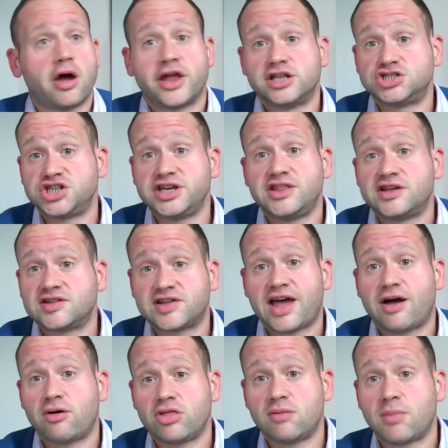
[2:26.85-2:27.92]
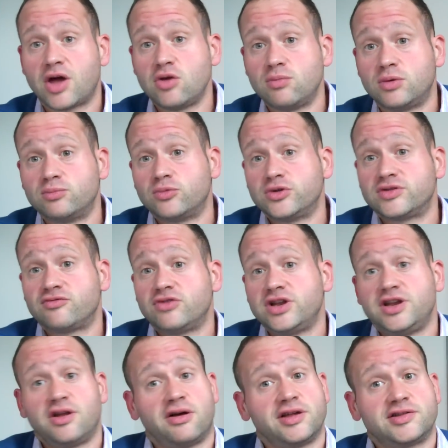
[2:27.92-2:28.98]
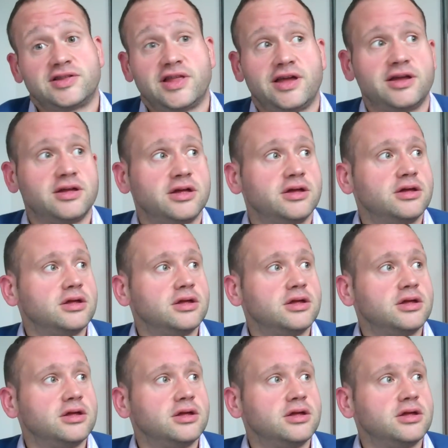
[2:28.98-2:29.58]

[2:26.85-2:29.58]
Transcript: I N G that's out at the moment was a really nice thing.